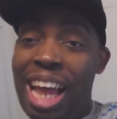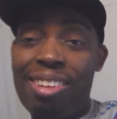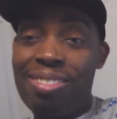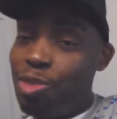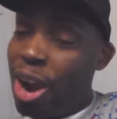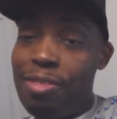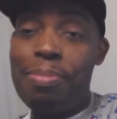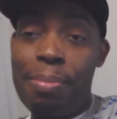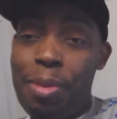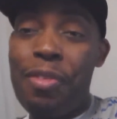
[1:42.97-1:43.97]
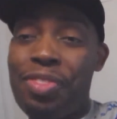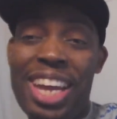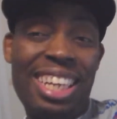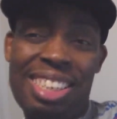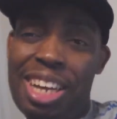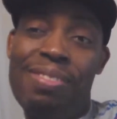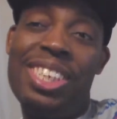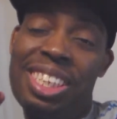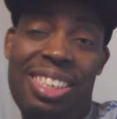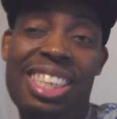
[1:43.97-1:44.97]
Like, right for my birthday and stuff.
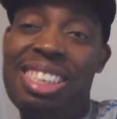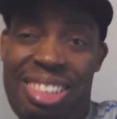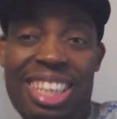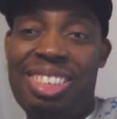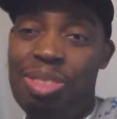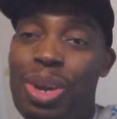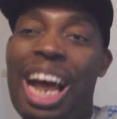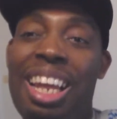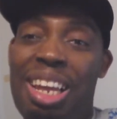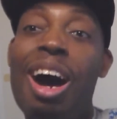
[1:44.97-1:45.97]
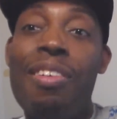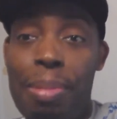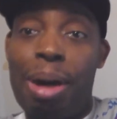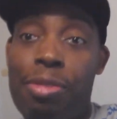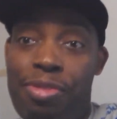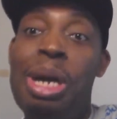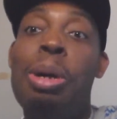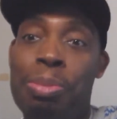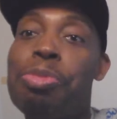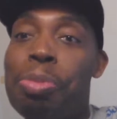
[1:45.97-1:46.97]
This is what I love about
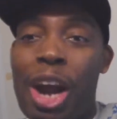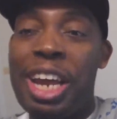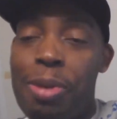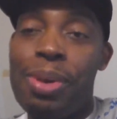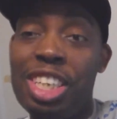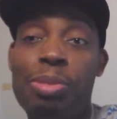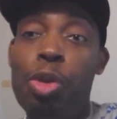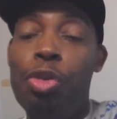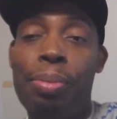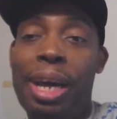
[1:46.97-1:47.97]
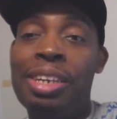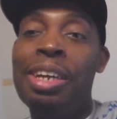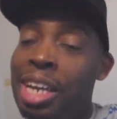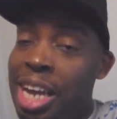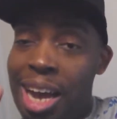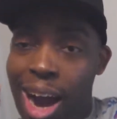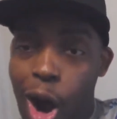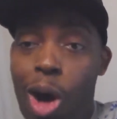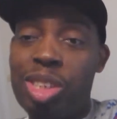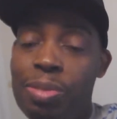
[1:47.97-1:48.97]
film right here, man. This movie, man.
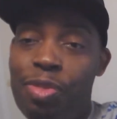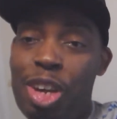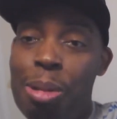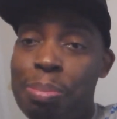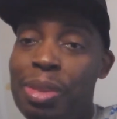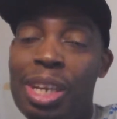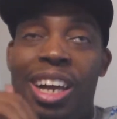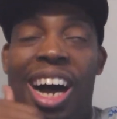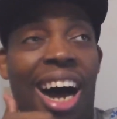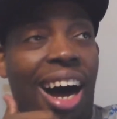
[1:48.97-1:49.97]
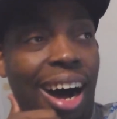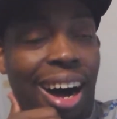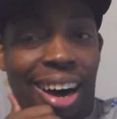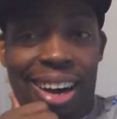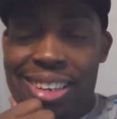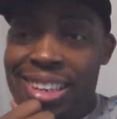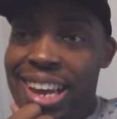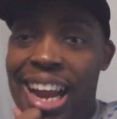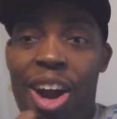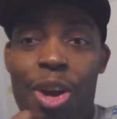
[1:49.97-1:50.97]
Awesome film.
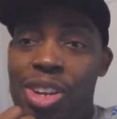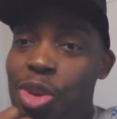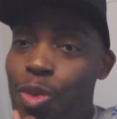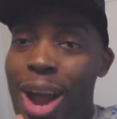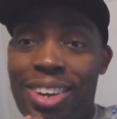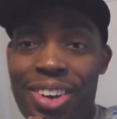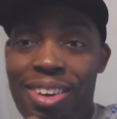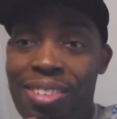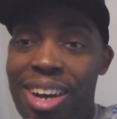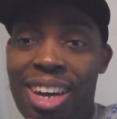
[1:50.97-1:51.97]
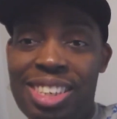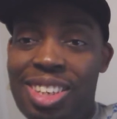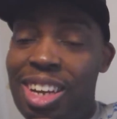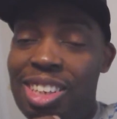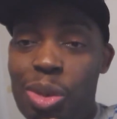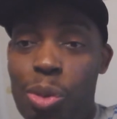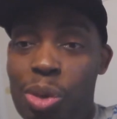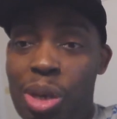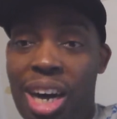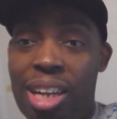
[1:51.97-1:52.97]
Yeah, and I heard the director is going to
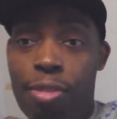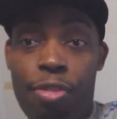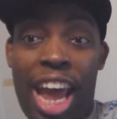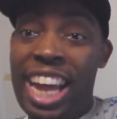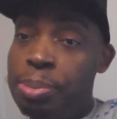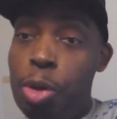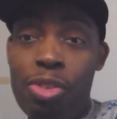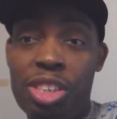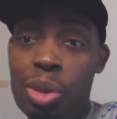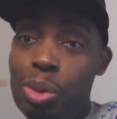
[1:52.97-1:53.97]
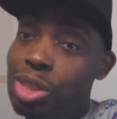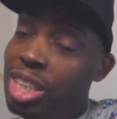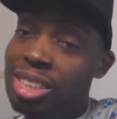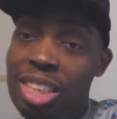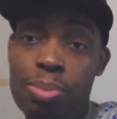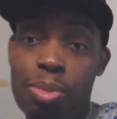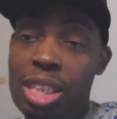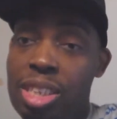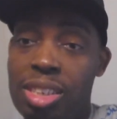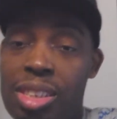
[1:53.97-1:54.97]
do the Flash movies, too. So this
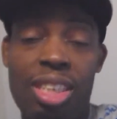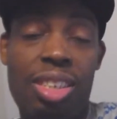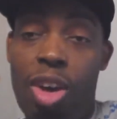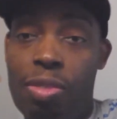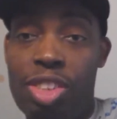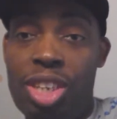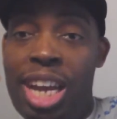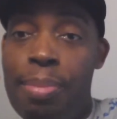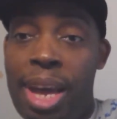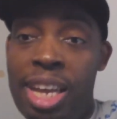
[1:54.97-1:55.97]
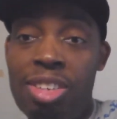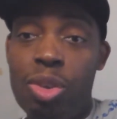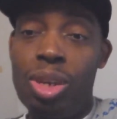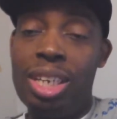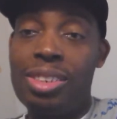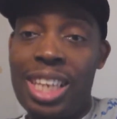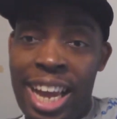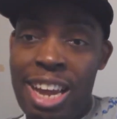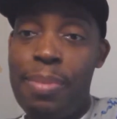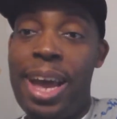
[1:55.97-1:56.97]
is off the chain, man. He's doing his
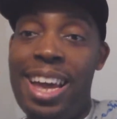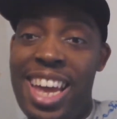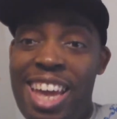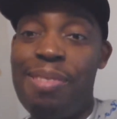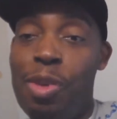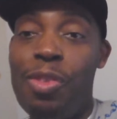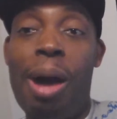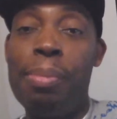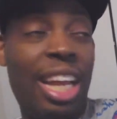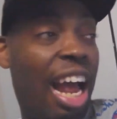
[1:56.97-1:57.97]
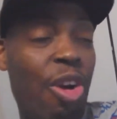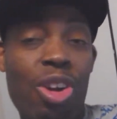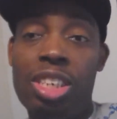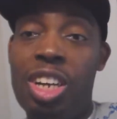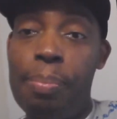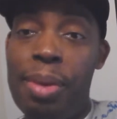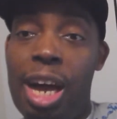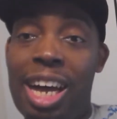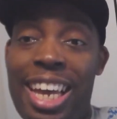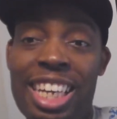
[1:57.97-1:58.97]
thing, man. It movie. And I heard it's going to
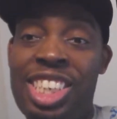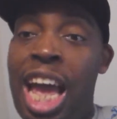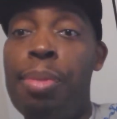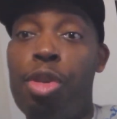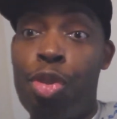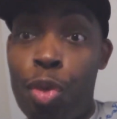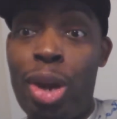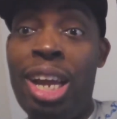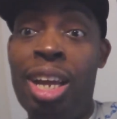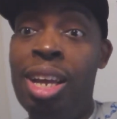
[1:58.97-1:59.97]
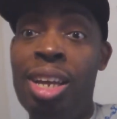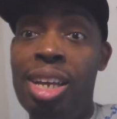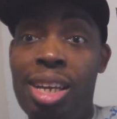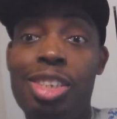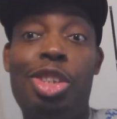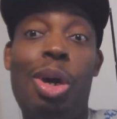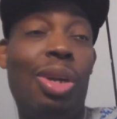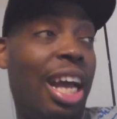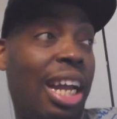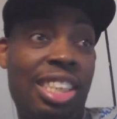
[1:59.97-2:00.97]
be It Chapter 3.
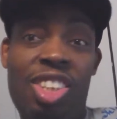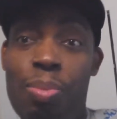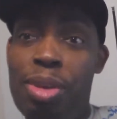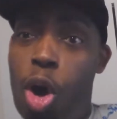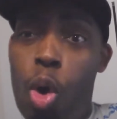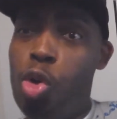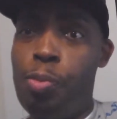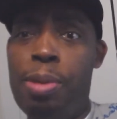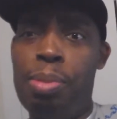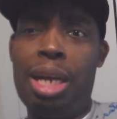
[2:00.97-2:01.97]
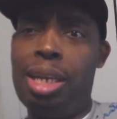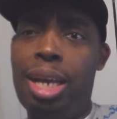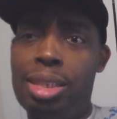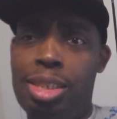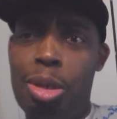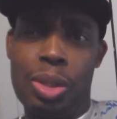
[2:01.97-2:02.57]
So that, I guess they're gonna be older people, I guess.